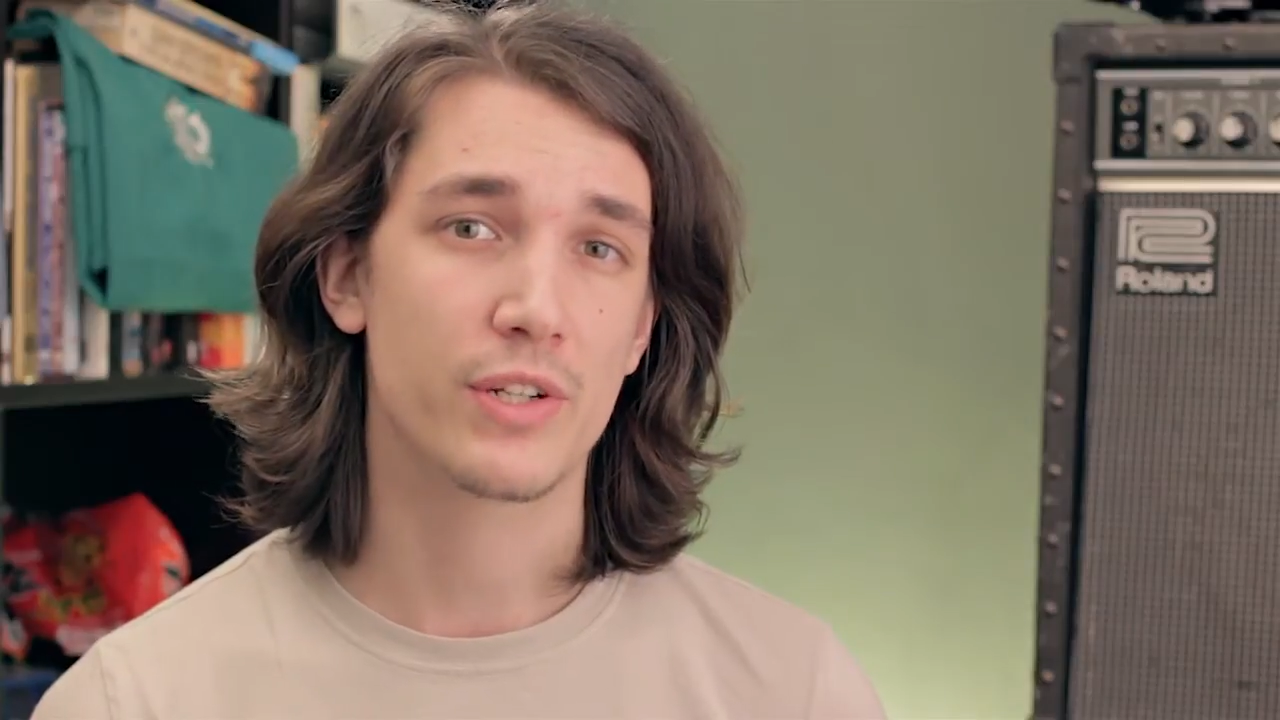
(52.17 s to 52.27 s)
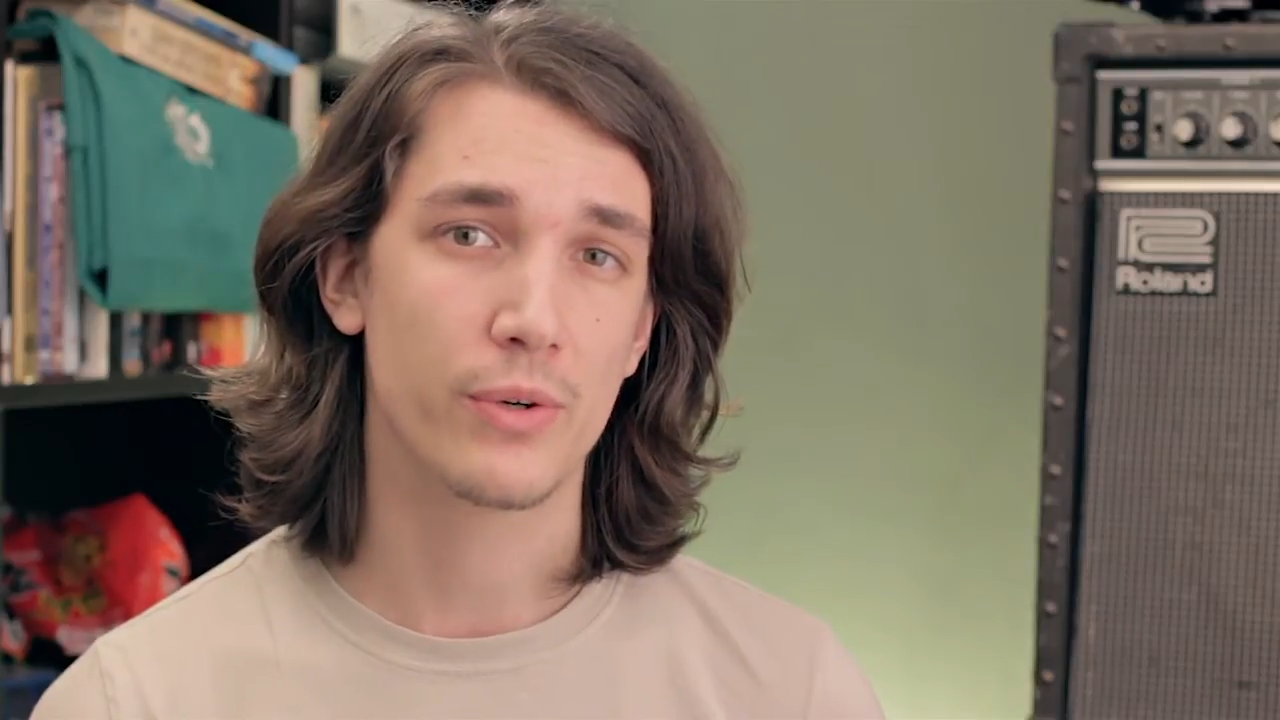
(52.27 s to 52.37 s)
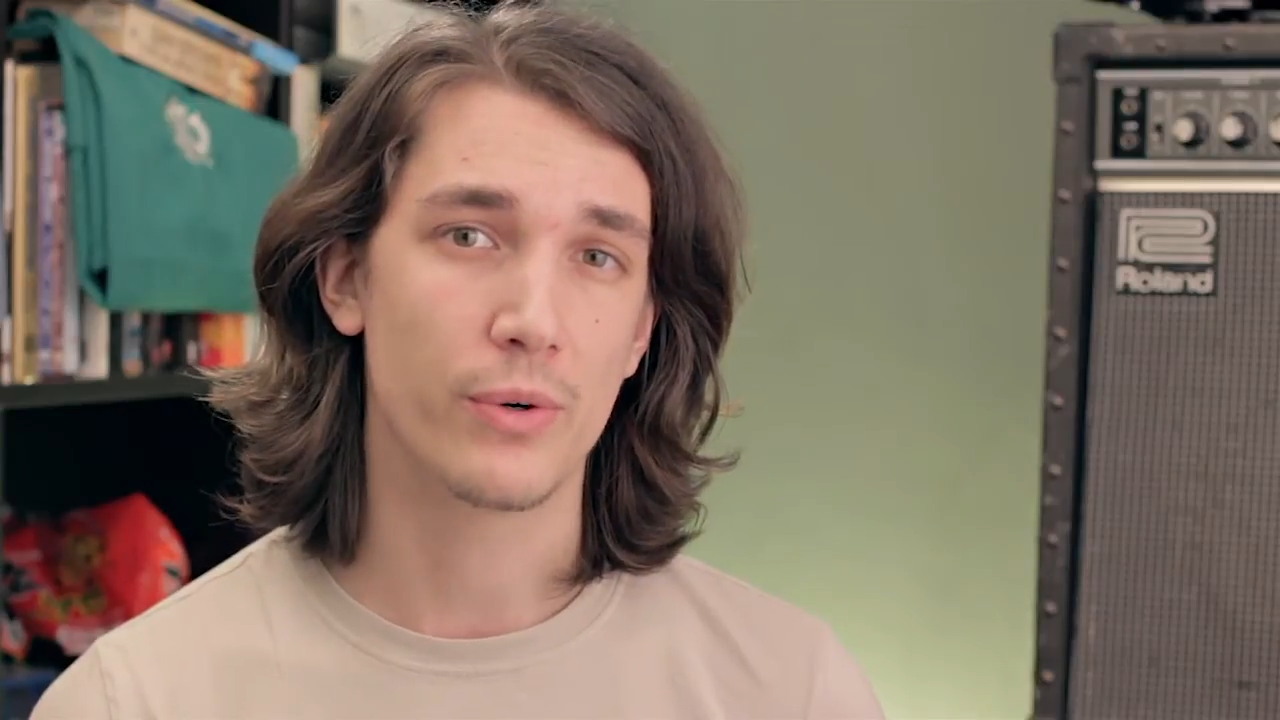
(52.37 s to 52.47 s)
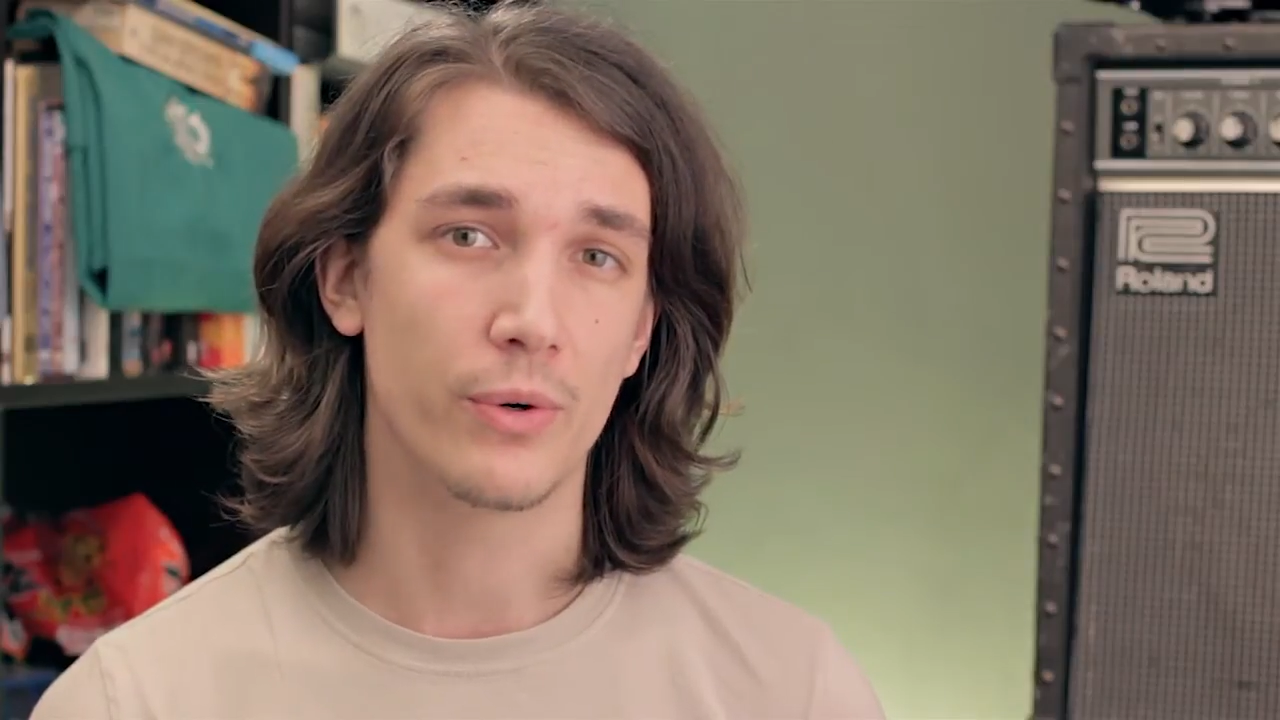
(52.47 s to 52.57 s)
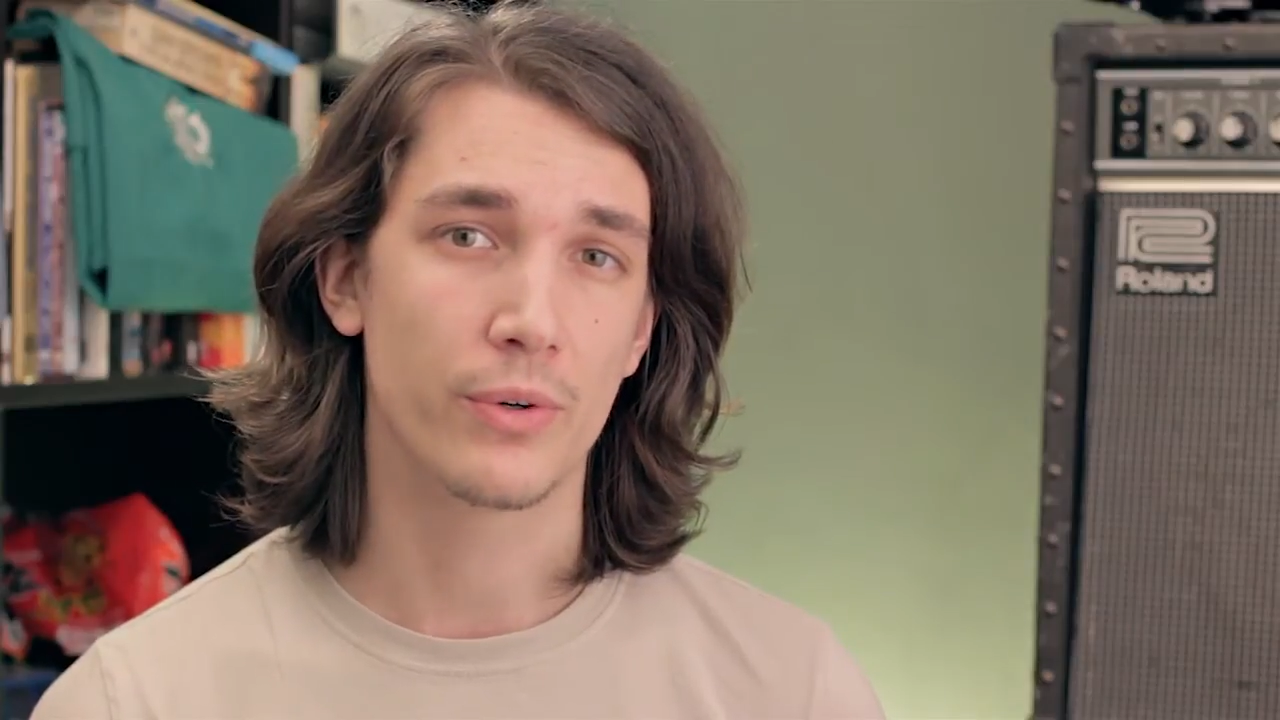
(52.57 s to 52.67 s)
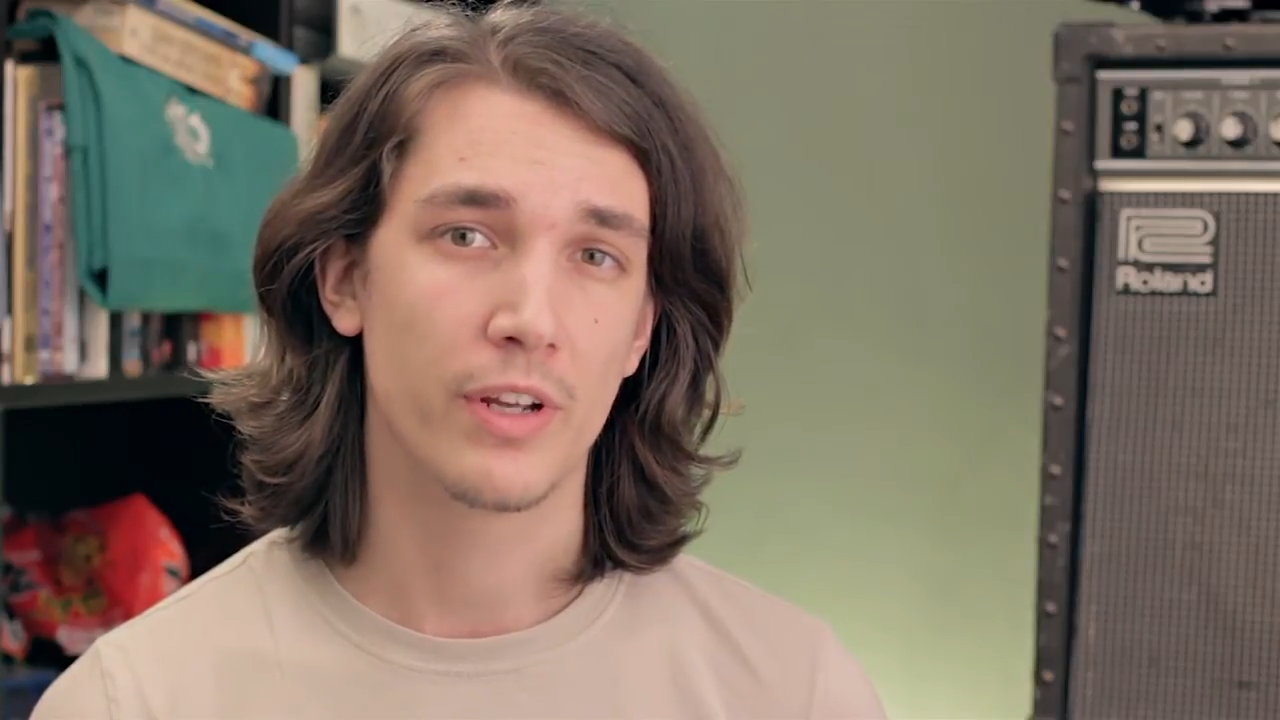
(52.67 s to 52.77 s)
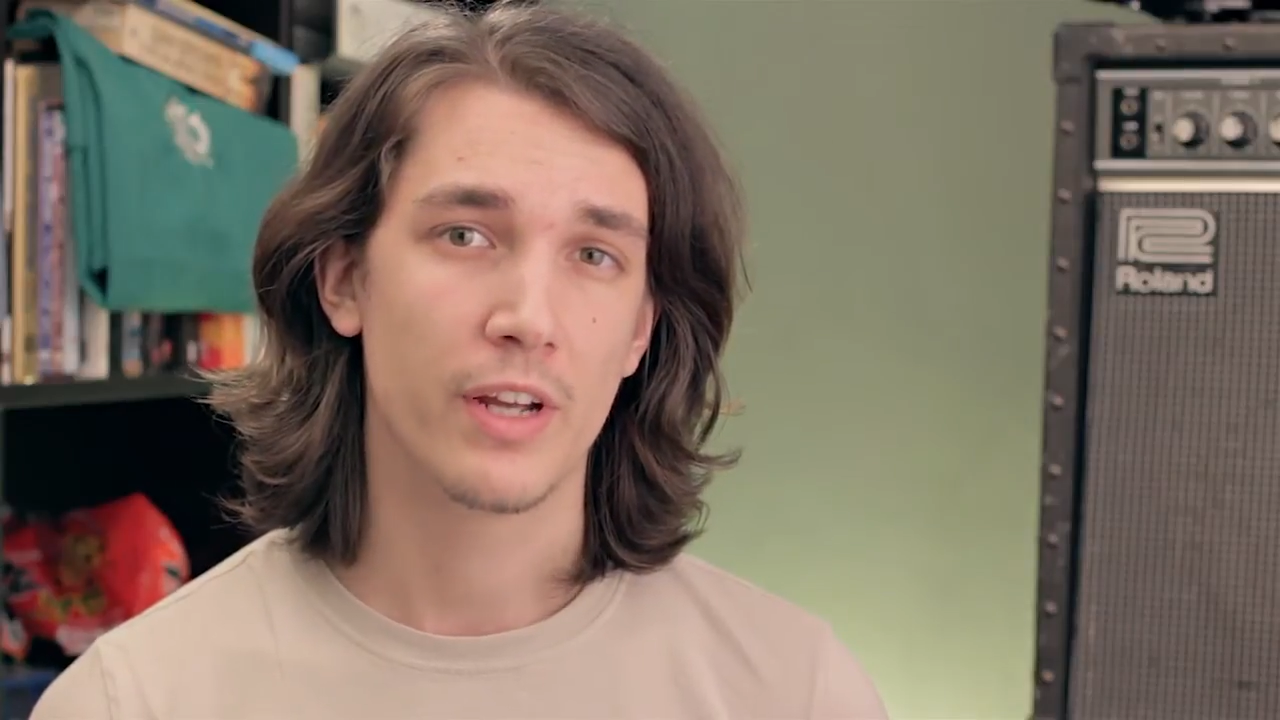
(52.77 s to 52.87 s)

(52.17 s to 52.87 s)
chord.